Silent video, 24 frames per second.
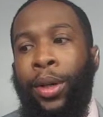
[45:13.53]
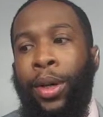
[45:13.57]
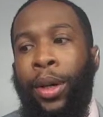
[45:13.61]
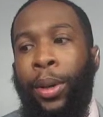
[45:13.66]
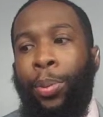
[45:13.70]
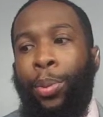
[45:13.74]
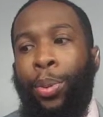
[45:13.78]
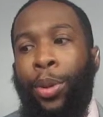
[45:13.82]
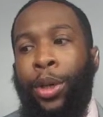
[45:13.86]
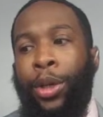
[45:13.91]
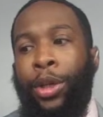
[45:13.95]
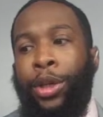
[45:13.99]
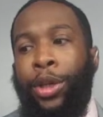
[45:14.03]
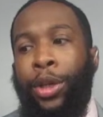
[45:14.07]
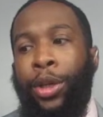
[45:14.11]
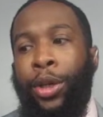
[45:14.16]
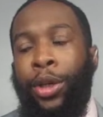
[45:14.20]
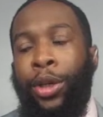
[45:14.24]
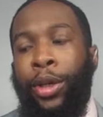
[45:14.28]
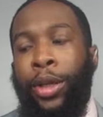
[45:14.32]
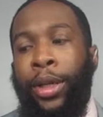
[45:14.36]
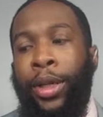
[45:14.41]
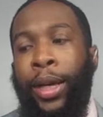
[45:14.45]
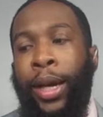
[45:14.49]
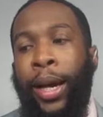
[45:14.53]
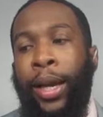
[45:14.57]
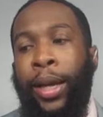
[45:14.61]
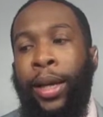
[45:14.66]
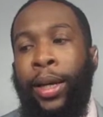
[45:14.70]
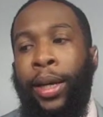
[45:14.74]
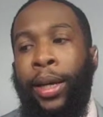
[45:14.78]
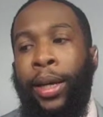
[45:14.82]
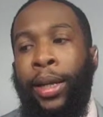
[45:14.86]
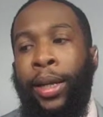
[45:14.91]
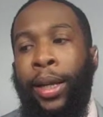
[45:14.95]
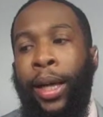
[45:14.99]
I'm pretty sure he got
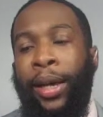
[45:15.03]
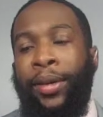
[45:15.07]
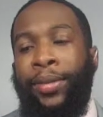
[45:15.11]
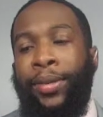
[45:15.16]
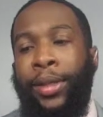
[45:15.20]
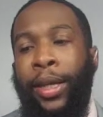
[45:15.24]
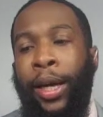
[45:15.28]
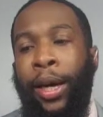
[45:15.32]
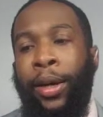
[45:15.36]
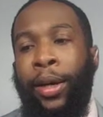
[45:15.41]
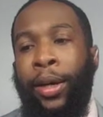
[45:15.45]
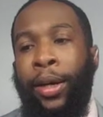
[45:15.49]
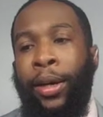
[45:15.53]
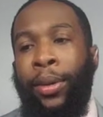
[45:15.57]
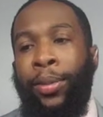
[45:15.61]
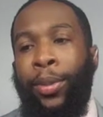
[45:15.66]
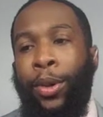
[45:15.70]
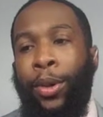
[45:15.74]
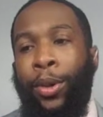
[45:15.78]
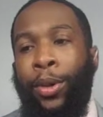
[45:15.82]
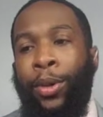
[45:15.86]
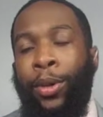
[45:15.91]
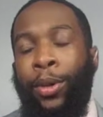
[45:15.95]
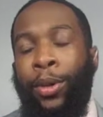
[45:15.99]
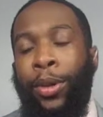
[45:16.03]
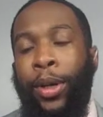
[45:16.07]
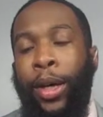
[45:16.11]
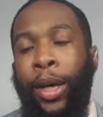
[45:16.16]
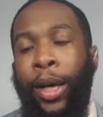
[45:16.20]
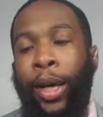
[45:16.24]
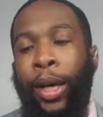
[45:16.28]
a lifestyle to uphold,